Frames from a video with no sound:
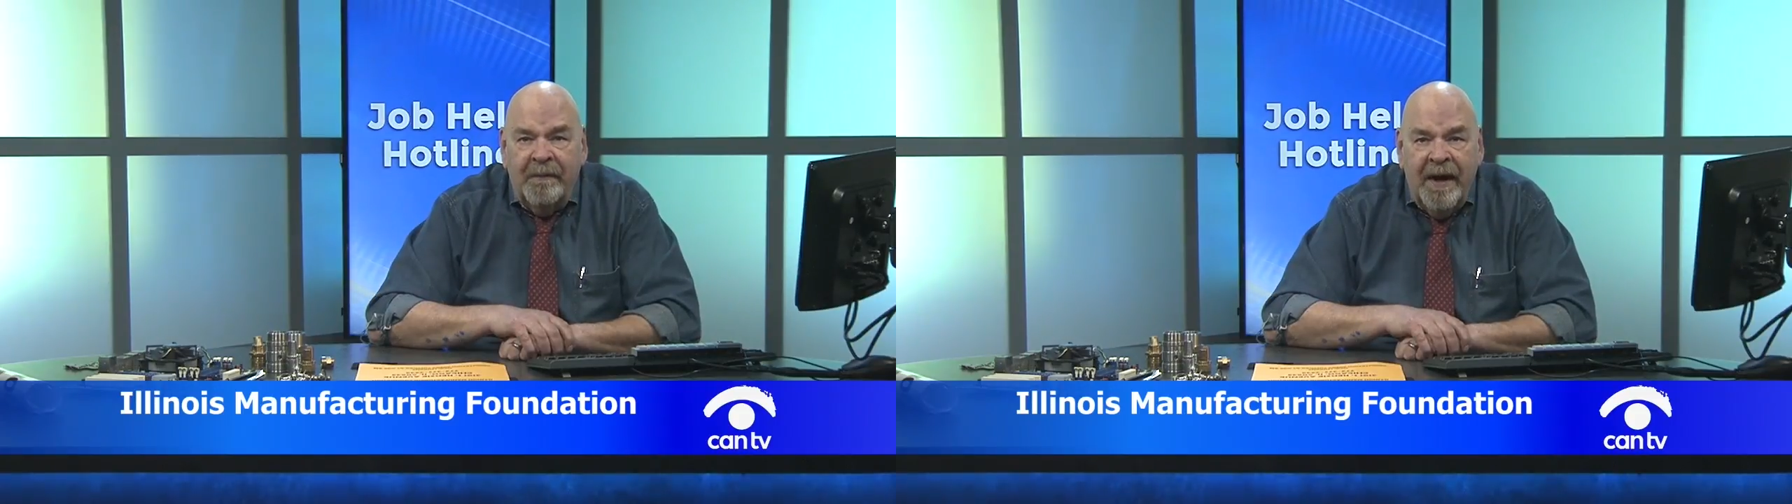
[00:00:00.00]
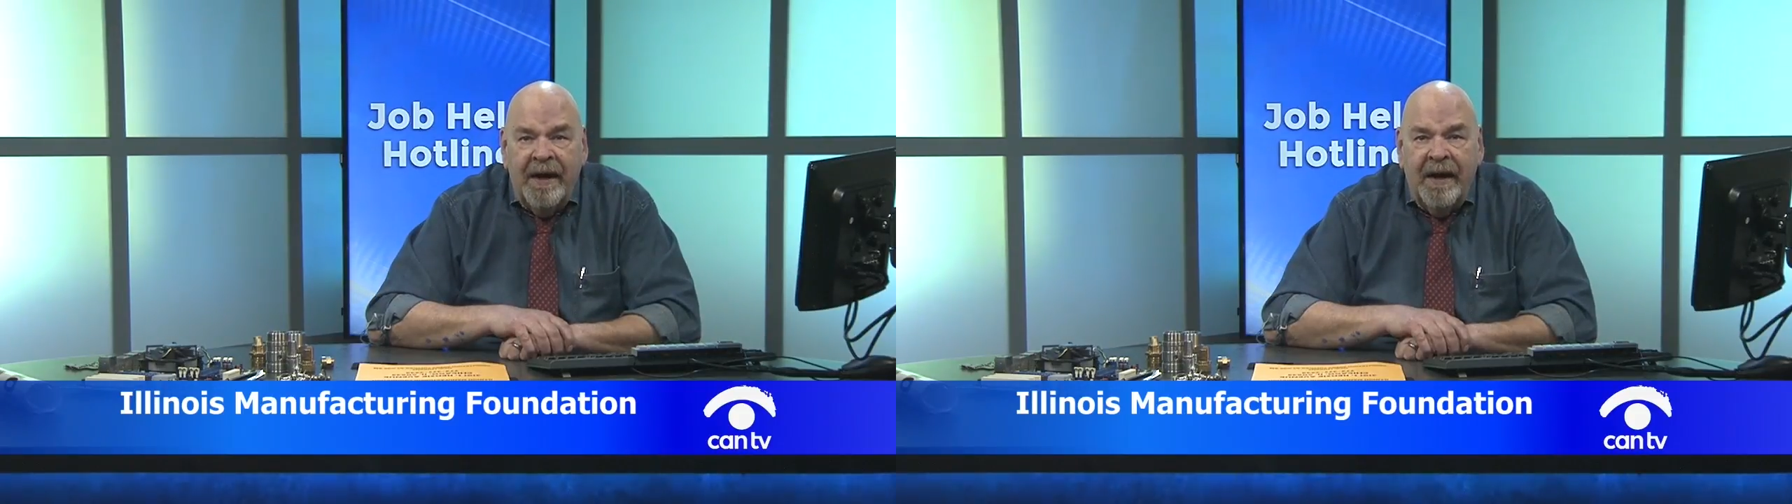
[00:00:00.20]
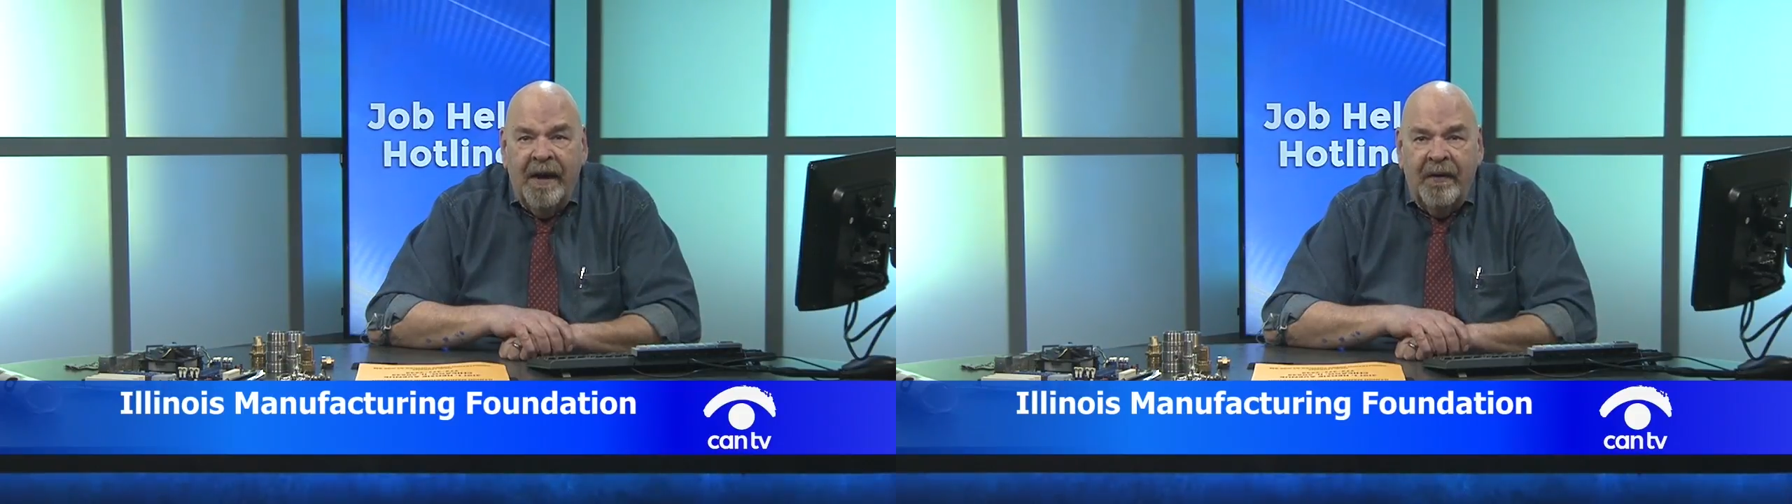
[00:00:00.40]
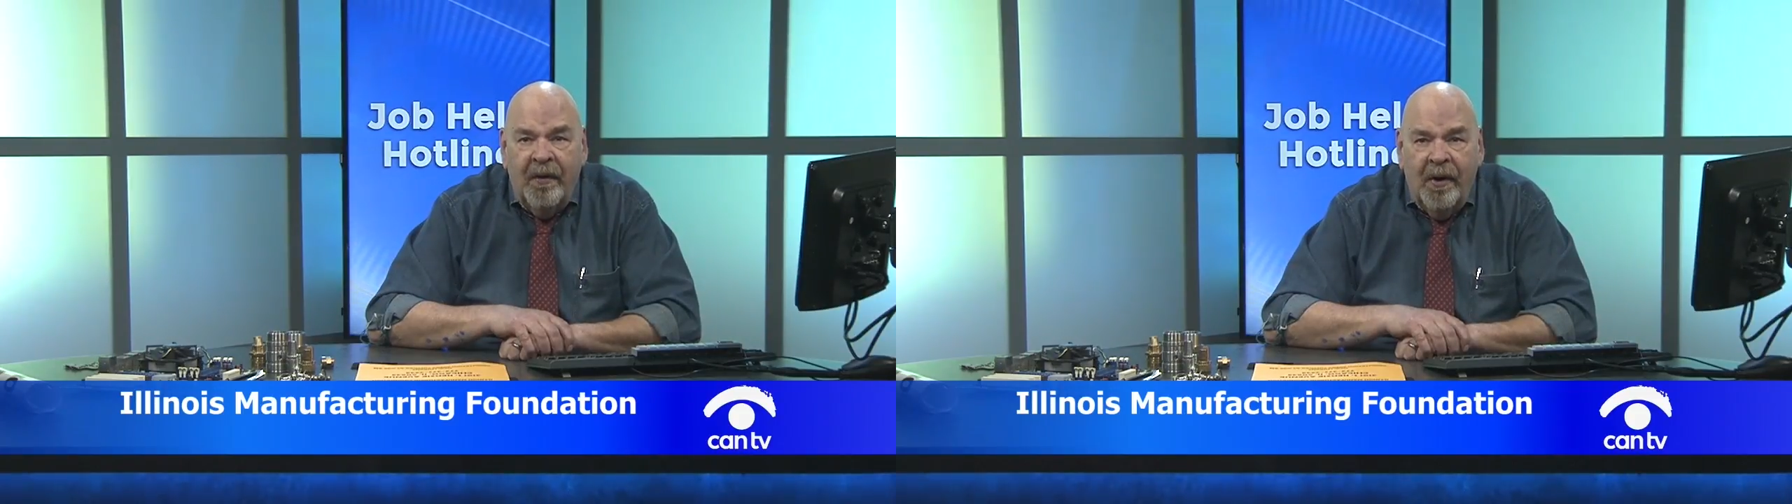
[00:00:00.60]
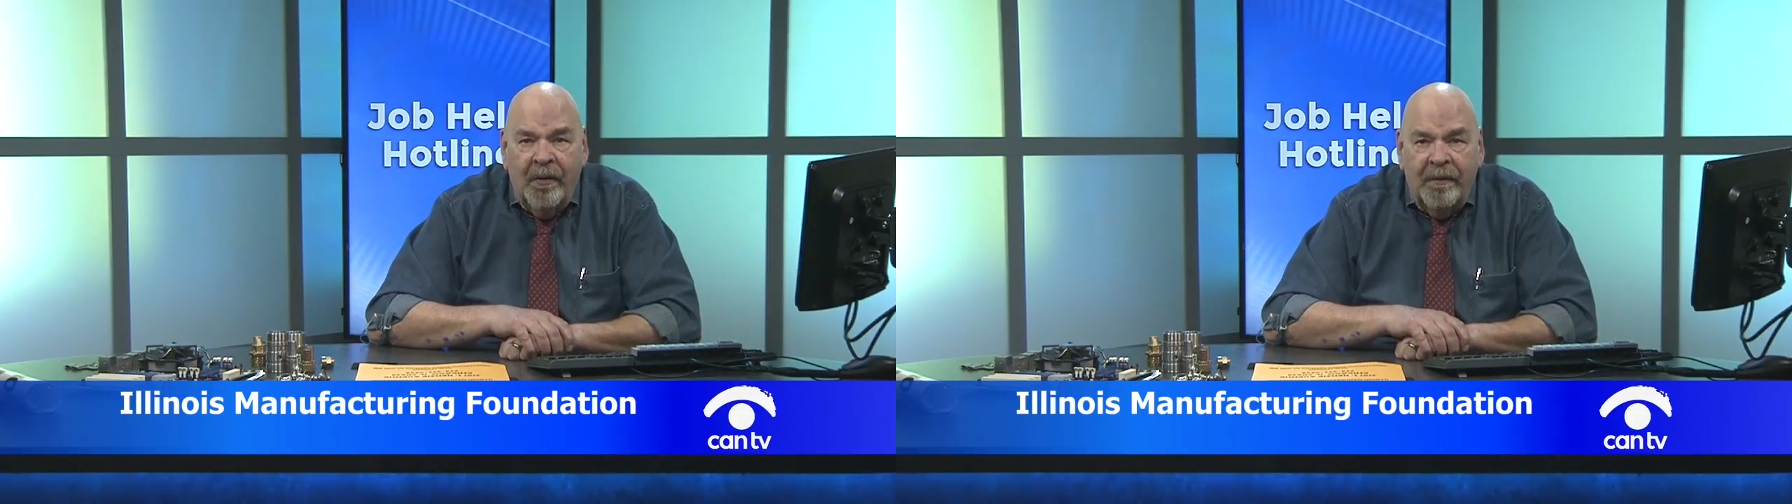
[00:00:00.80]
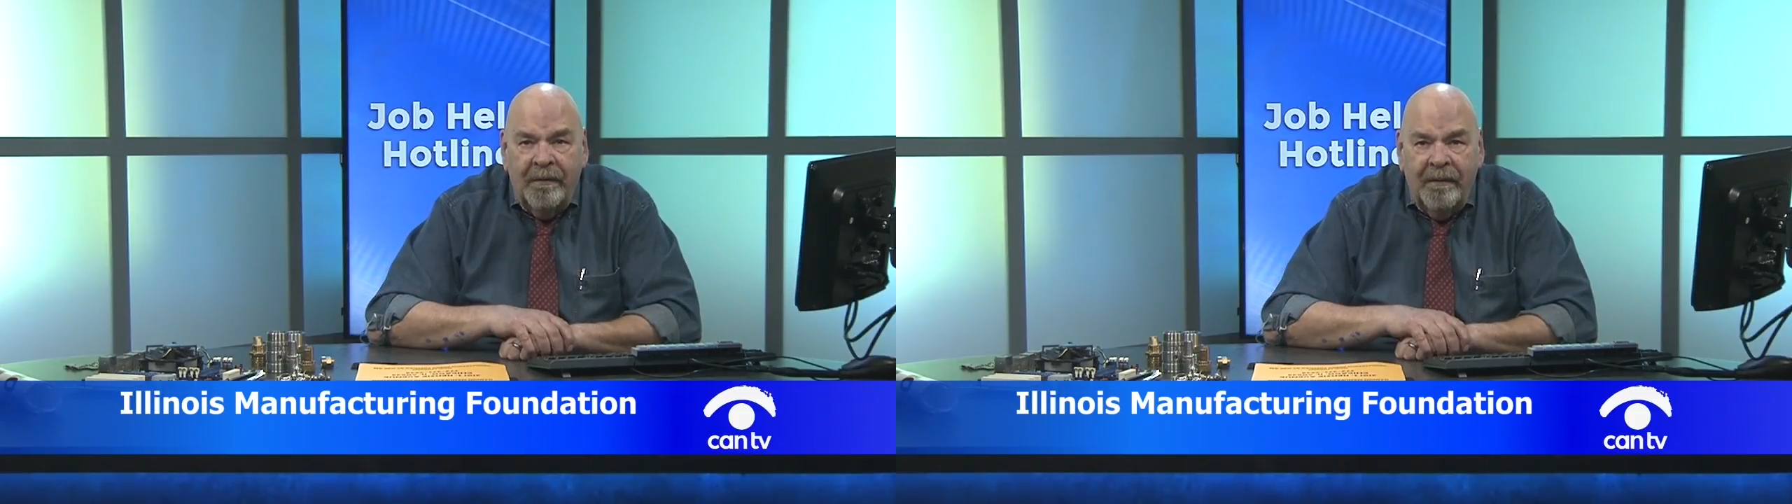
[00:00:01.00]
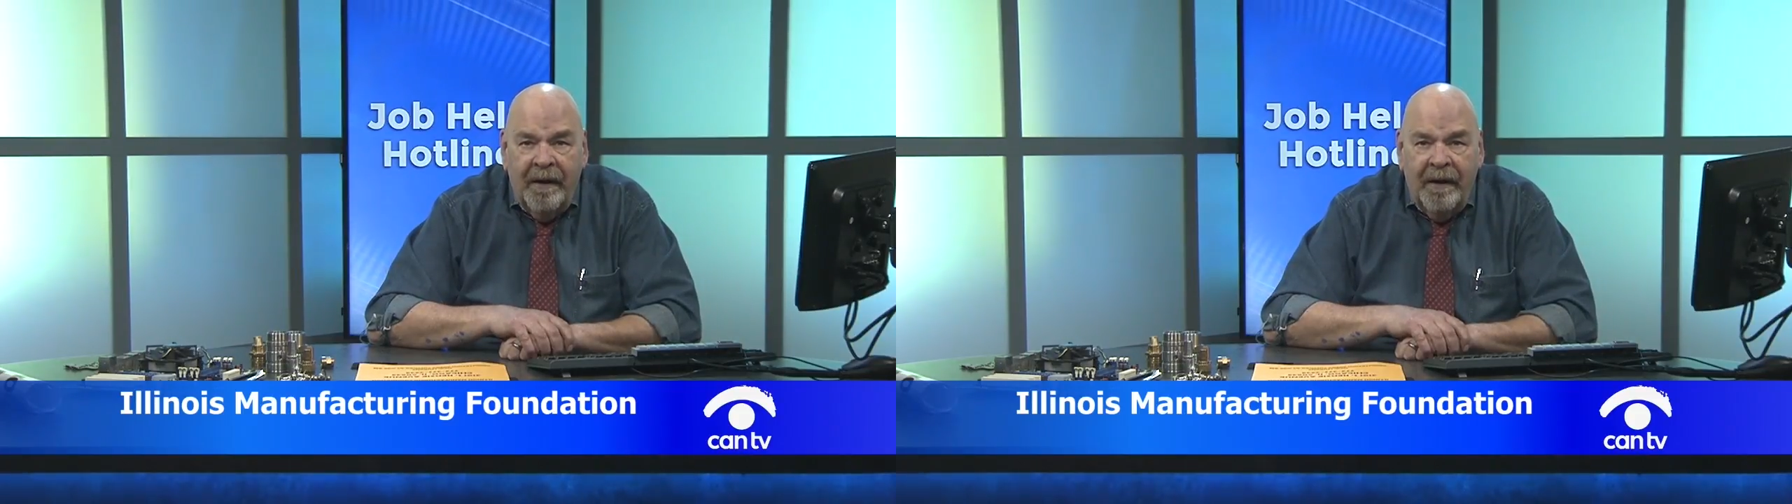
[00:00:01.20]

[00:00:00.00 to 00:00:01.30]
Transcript: make it on their own